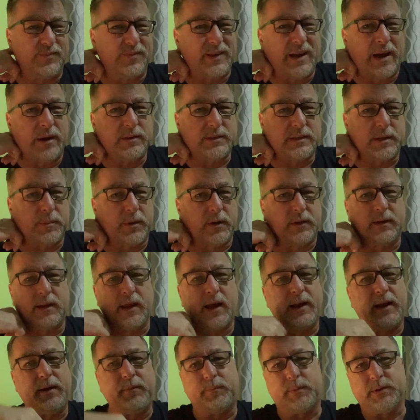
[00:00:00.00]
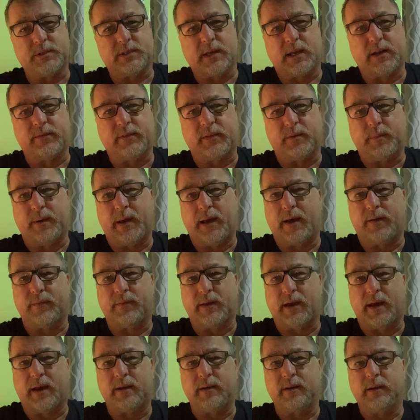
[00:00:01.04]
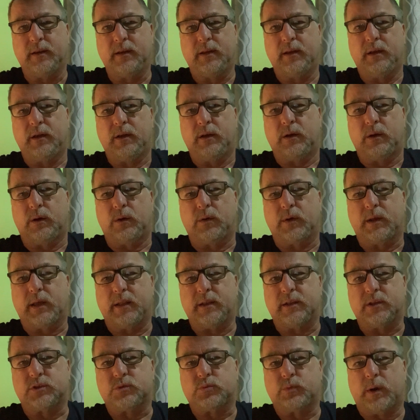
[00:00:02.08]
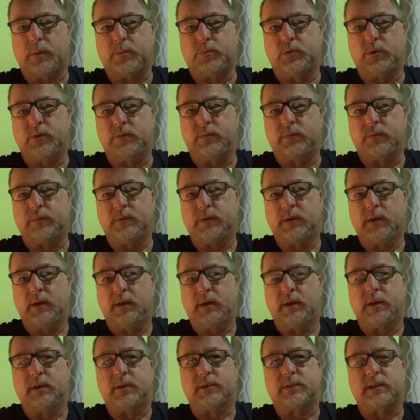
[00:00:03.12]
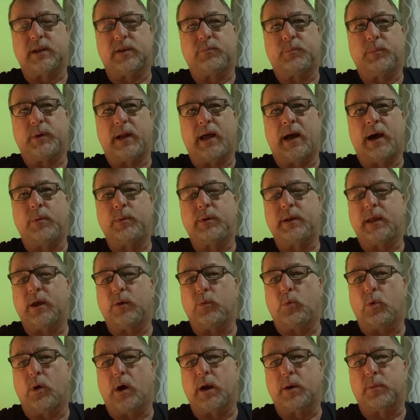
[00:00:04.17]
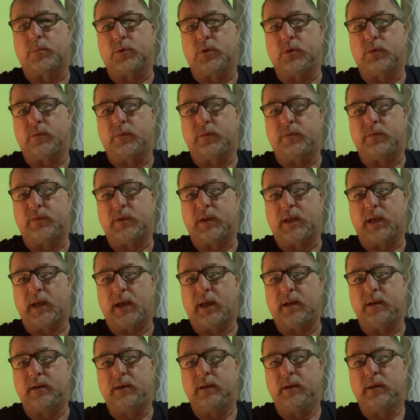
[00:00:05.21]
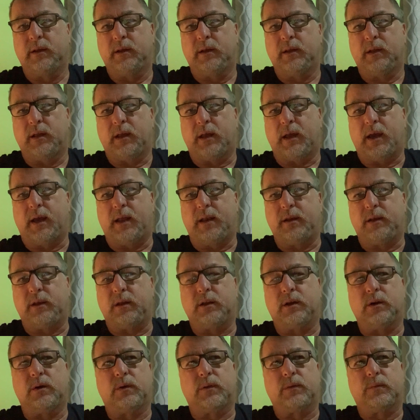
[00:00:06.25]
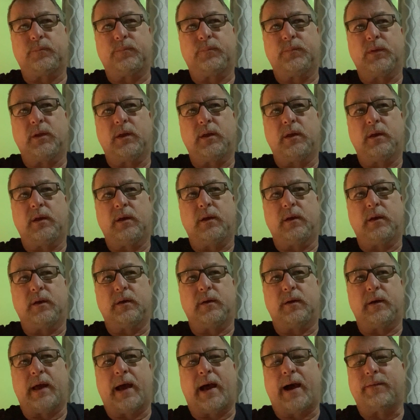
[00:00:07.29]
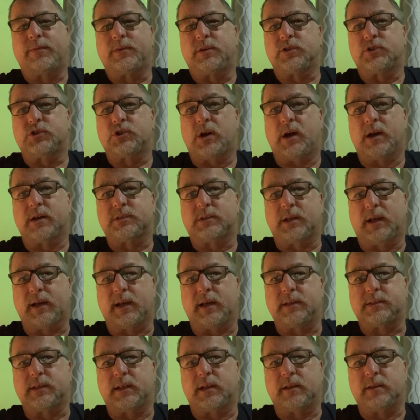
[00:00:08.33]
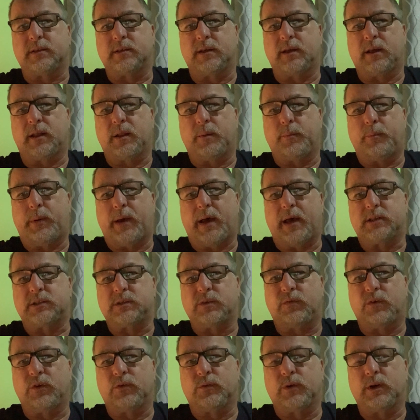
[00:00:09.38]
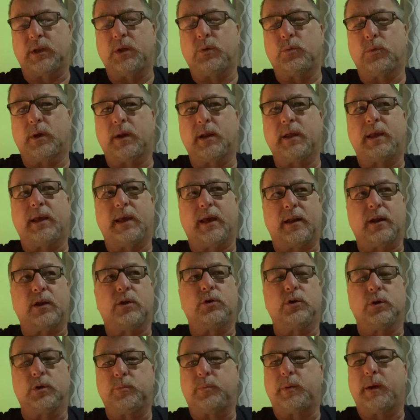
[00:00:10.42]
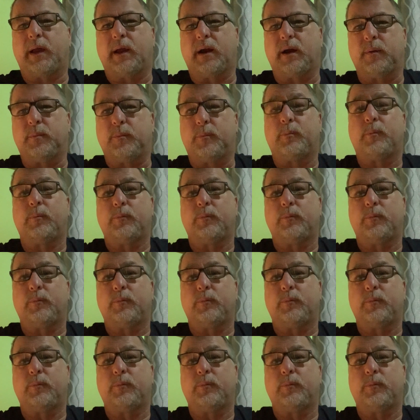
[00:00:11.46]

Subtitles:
I would say about 90% of them have that. Okay, the sweat proof stuff, but I would get waterproof if you can. And Aftershocks, like I said, are the best. If you really want to get a good pair,